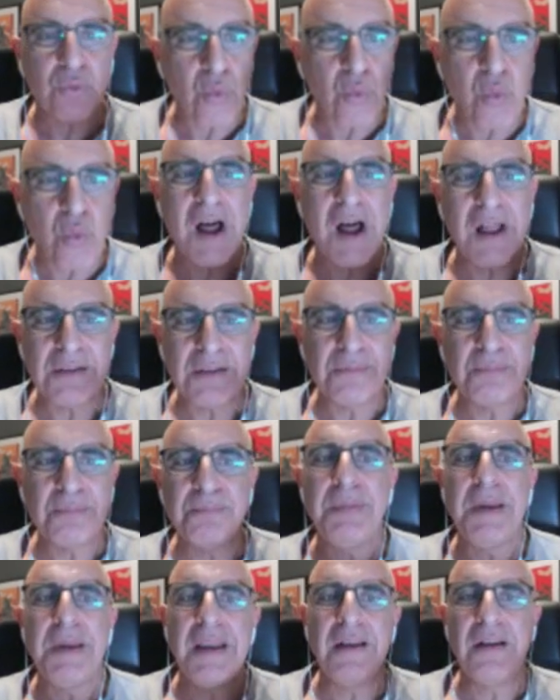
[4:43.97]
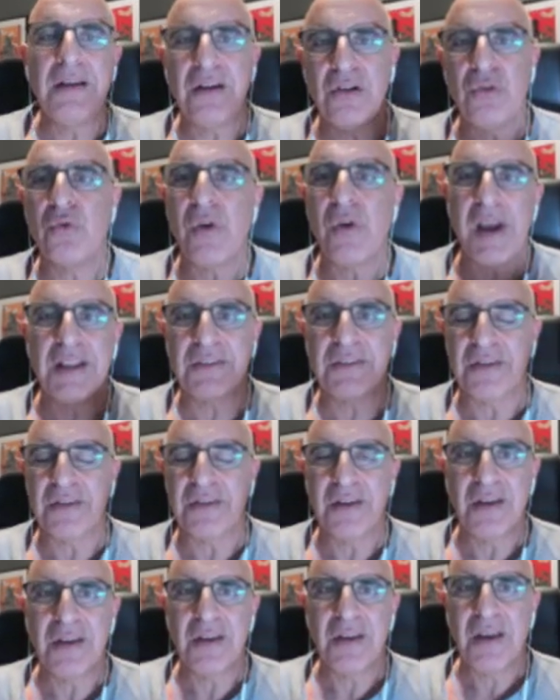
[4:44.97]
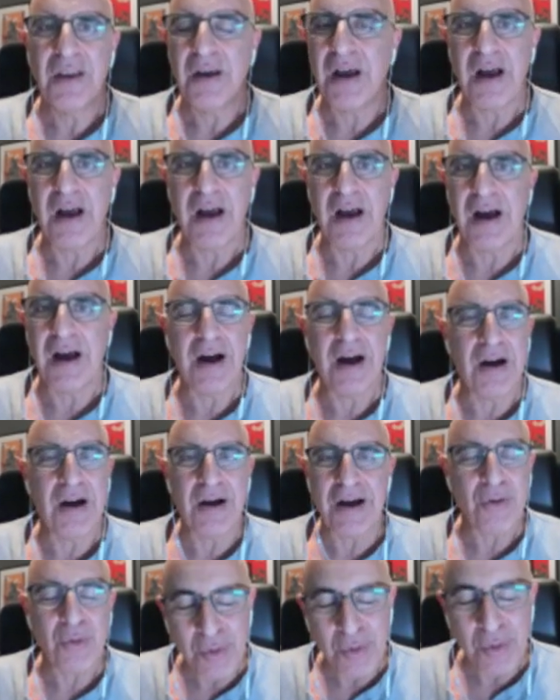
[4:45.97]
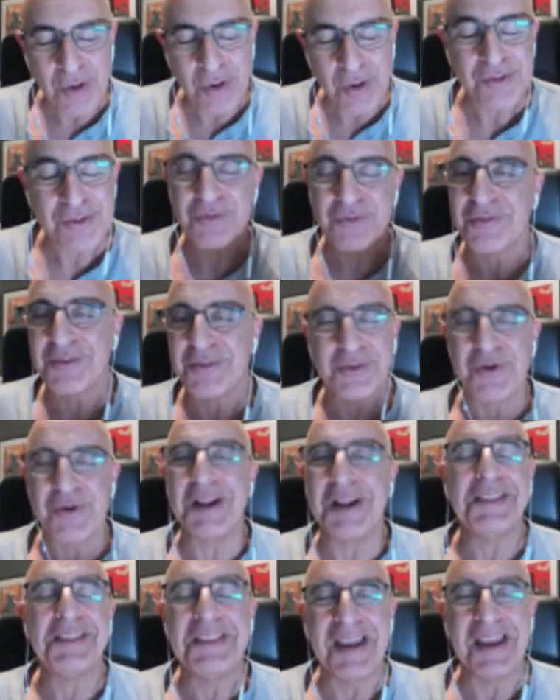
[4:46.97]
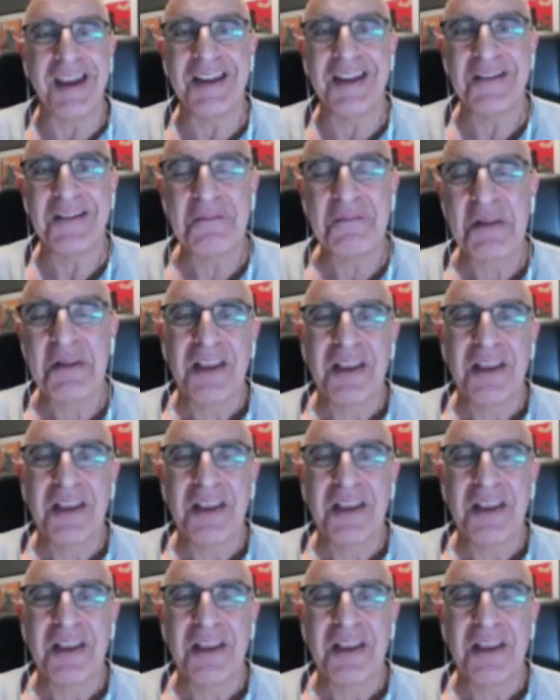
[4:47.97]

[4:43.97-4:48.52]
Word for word: just one big, great uh, uh, red day.